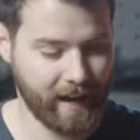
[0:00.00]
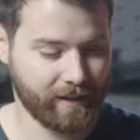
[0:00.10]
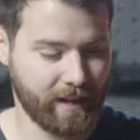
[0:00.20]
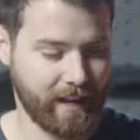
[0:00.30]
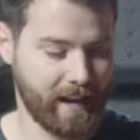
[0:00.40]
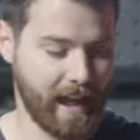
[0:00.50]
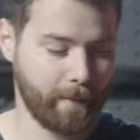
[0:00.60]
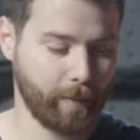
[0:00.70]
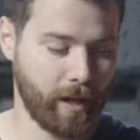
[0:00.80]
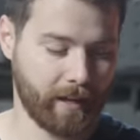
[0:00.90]
has a
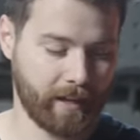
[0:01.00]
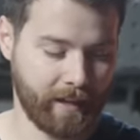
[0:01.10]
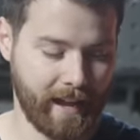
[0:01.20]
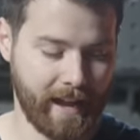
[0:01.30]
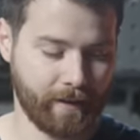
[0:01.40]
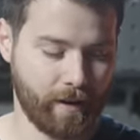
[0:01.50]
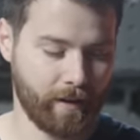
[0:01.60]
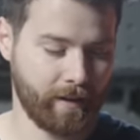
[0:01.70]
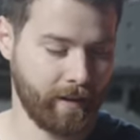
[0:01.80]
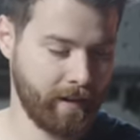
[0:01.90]
M-lock
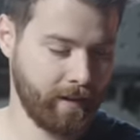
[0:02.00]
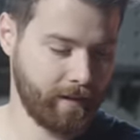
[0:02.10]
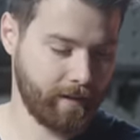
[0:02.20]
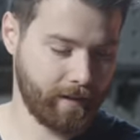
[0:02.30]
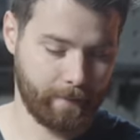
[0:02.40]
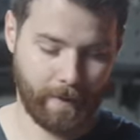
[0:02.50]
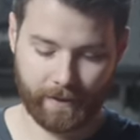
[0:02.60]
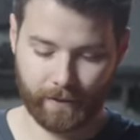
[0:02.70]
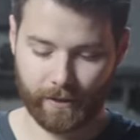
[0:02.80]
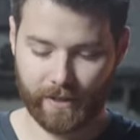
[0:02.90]
handguard.
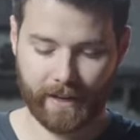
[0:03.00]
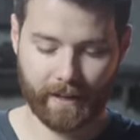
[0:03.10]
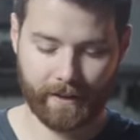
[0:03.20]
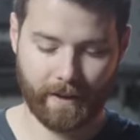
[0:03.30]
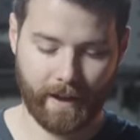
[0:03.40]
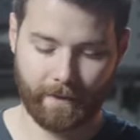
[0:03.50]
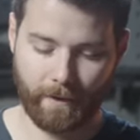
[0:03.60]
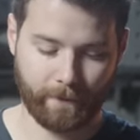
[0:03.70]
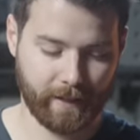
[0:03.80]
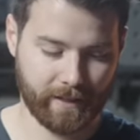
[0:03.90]
It looks like,
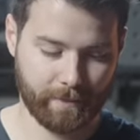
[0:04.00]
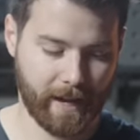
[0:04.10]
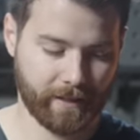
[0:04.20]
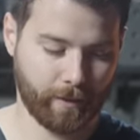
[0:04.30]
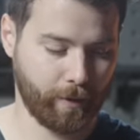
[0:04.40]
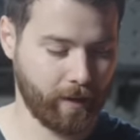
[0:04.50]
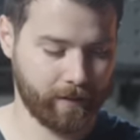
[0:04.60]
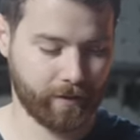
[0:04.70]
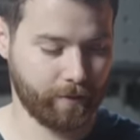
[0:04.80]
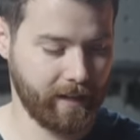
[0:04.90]
I forget the specs. I'll put it
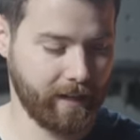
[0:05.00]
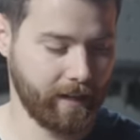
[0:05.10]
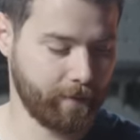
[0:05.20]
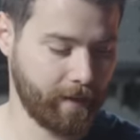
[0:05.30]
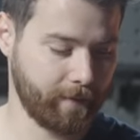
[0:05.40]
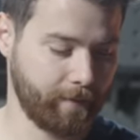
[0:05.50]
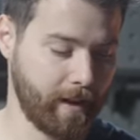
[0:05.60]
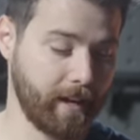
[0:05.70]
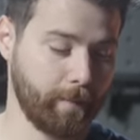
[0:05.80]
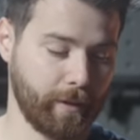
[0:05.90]
on the screen here if I can
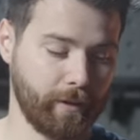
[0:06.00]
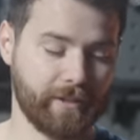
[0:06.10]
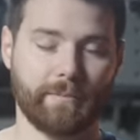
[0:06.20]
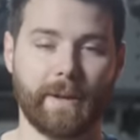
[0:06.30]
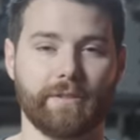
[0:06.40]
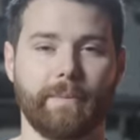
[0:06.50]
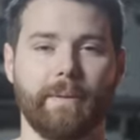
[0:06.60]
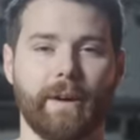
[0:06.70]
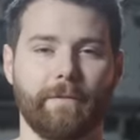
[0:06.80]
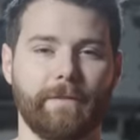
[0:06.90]
find it, but it looks about to be
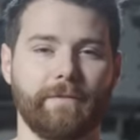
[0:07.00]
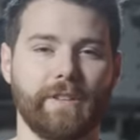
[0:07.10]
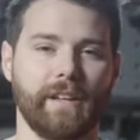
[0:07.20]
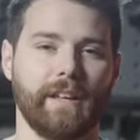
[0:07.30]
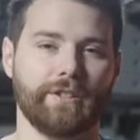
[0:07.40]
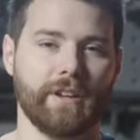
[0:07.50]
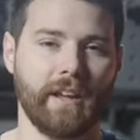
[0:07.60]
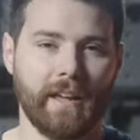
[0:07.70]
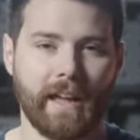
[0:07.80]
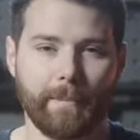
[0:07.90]
about a 15-inch
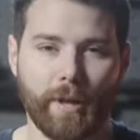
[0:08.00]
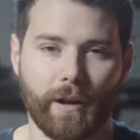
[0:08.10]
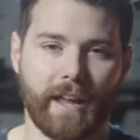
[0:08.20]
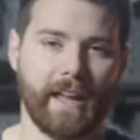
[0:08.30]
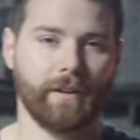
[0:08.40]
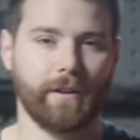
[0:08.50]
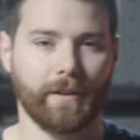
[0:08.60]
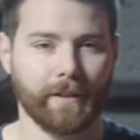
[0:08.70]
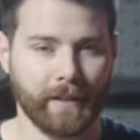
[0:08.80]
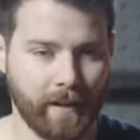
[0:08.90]
M-lock
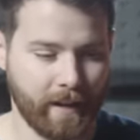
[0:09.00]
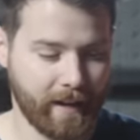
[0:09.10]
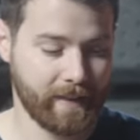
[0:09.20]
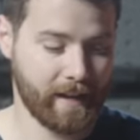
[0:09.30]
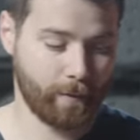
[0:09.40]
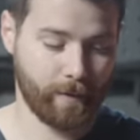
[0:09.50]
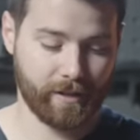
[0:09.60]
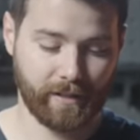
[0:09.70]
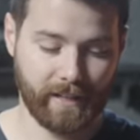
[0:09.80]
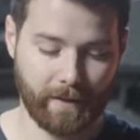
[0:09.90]
handguard. Again, that
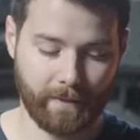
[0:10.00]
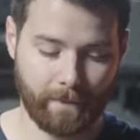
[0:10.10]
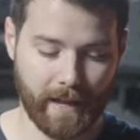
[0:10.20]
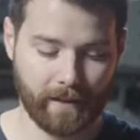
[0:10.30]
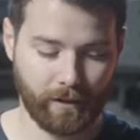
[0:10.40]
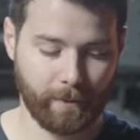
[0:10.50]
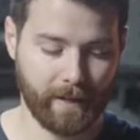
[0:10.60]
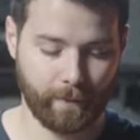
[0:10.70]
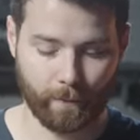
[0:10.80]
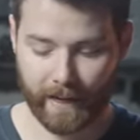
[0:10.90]
originally made a little
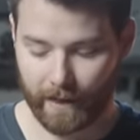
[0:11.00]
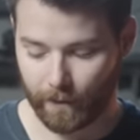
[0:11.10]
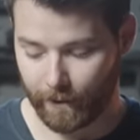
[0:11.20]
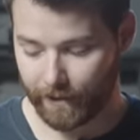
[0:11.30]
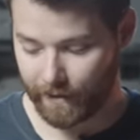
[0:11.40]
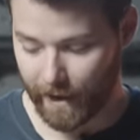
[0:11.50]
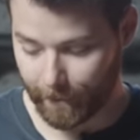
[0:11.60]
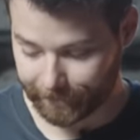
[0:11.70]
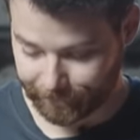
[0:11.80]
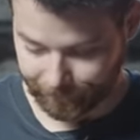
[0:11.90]
bit of a ringing noise.
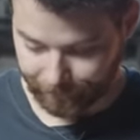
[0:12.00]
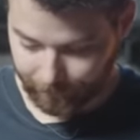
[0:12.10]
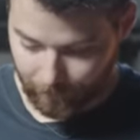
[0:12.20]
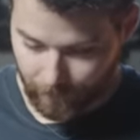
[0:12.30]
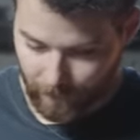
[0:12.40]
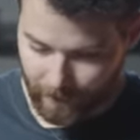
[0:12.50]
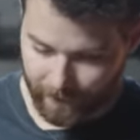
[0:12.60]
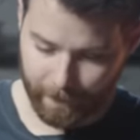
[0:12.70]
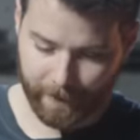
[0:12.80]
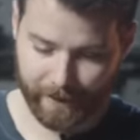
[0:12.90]
Now,
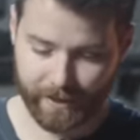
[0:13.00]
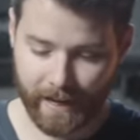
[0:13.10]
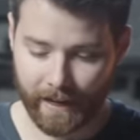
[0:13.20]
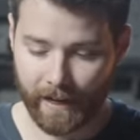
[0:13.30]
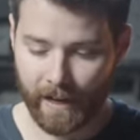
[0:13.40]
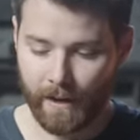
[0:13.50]
that being said,